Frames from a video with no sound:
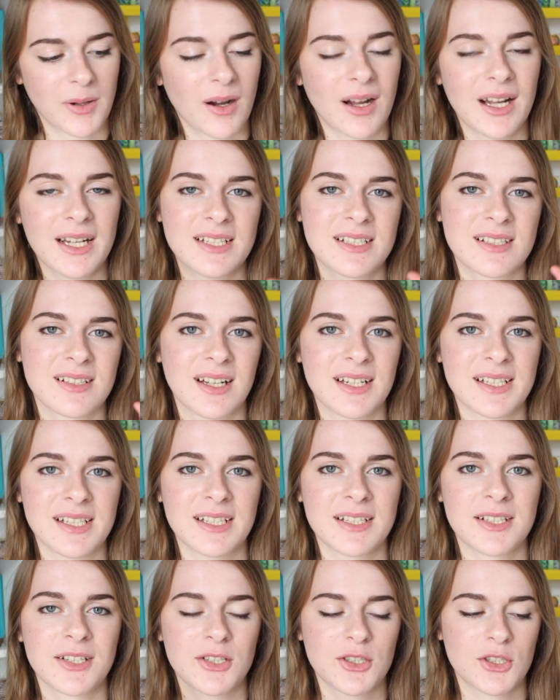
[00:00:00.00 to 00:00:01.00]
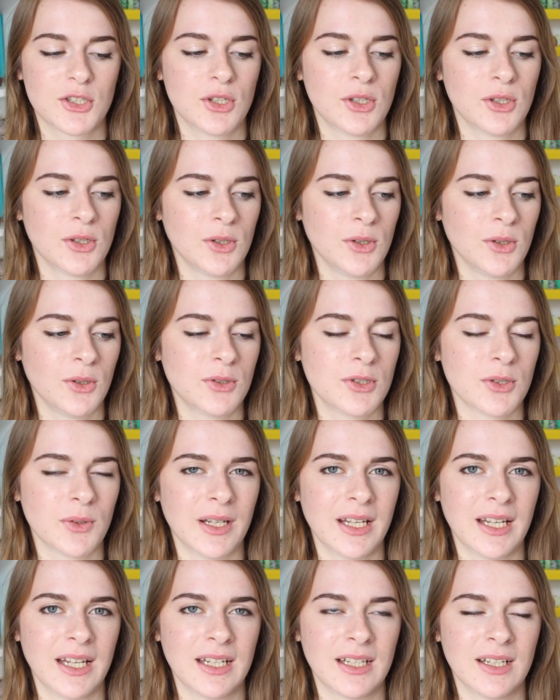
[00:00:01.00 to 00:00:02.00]
but I decided to do
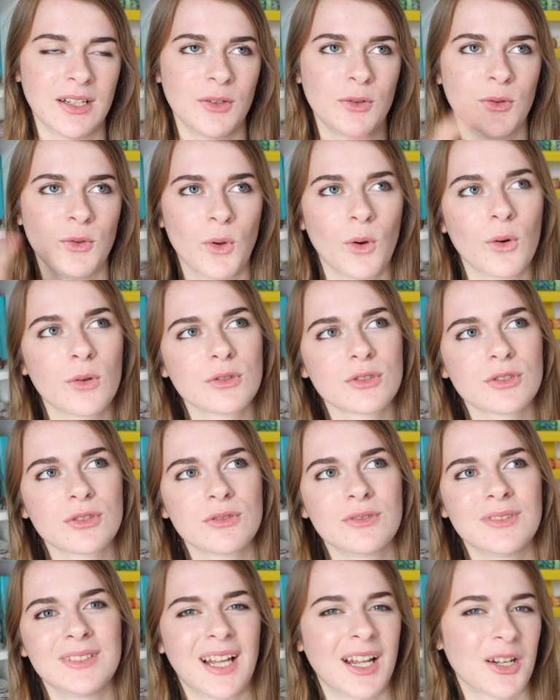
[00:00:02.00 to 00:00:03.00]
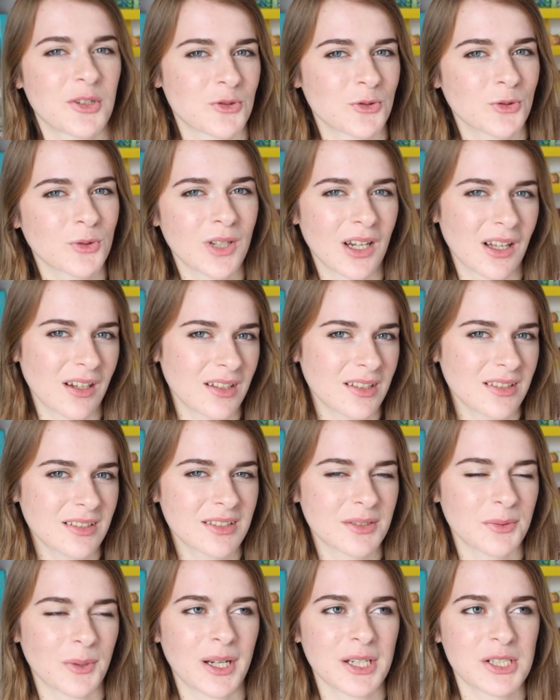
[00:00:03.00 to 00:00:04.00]
it in not natural
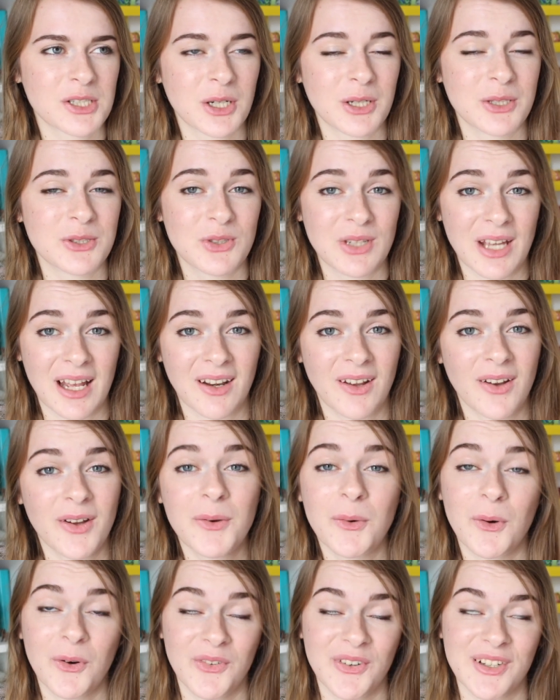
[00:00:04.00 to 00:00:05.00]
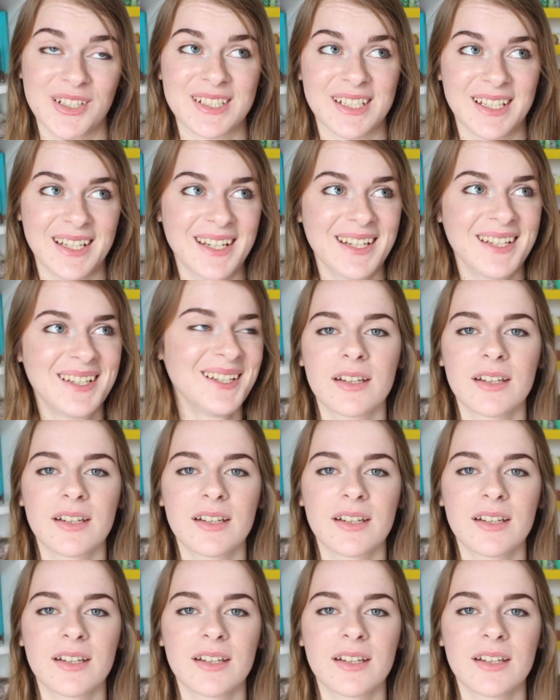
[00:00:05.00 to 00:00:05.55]
colours, so I chose yellow, obviously.